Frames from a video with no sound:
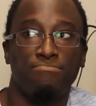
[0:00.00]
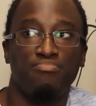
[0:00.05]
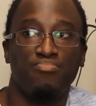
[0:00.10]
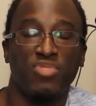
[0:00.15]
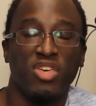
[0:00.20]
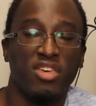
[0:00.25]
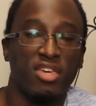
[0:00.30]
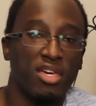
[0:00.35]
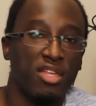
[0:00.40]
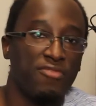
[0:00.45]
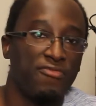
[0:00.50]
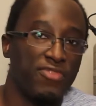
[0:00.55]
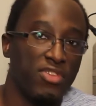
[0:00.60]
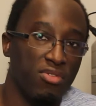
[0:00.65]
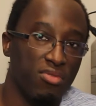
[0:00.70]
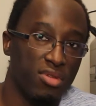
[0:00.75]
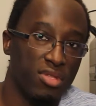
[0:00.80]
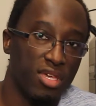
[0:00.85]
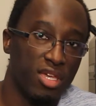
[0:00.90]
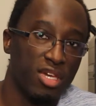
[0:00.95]
They get a
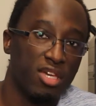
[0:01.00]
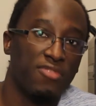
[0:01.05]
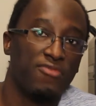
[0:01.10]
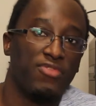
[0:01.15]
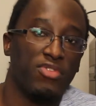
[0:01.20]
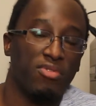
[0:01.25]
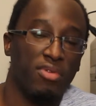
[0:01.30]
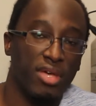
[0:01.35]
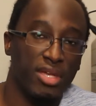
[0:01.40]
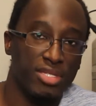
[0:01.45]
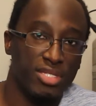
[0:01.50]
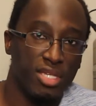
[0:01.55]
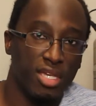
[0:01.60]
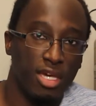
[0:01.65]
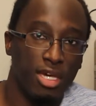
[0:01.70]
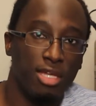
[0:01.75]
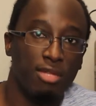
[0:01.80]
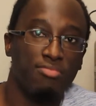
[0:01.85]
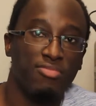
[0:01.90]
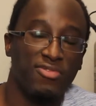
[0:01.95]
few hits
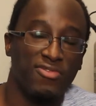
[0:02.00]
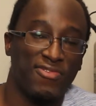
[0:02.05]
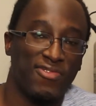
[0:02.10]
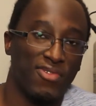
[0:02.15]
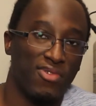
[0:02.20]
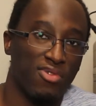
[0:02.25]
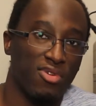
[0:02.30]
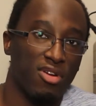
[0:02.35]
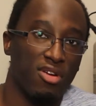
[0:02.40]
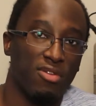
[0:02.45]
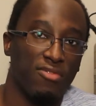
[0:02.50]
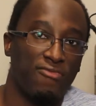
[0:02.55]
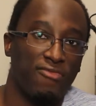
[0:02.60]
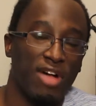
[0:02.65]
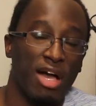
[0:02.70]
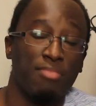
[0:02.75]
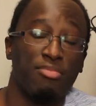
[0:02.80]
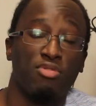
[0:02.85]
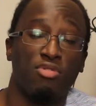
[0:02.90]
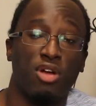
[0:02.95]
in before
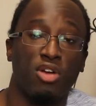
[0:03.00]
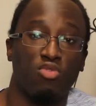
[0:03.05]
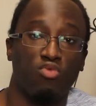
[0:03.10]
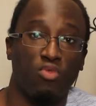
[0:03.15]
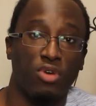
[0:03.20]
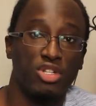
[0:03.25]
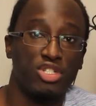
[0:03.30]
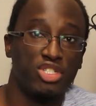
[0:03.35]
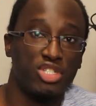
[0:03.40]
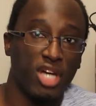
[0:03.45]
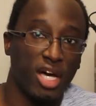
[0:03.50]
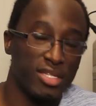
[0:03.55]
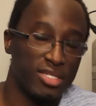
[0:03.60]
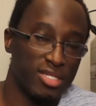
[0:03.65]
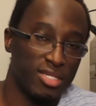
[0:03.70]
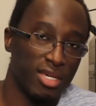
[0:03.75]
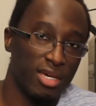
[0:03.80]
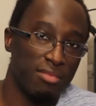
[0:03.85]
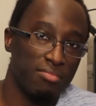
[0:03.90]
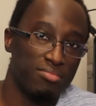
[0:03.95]
Flapnarok one-shots
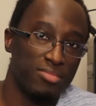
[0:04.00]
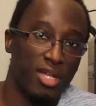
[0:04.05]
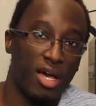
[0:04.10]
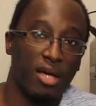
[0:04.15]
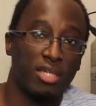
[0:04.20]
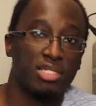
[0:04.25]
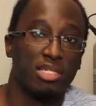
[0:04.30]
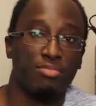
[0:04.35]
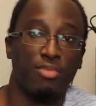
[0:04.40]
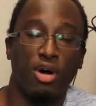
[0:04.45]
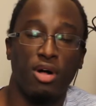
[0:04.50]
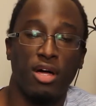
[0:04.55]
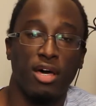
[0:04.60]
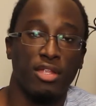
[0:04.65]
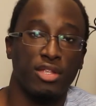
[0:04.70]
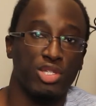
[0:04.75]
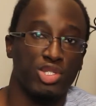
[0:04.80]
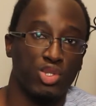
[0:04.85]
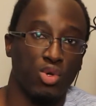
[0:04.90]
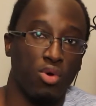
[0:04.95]
them, knocks them all
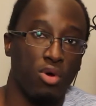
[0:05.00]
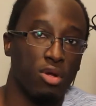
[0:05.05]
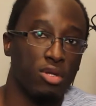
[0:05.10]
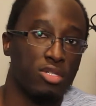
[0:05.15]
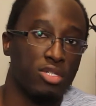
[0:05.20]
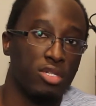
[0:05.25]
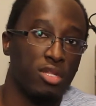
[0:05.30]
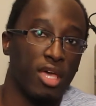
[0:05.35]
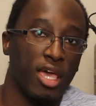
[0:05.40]
out of the Zord,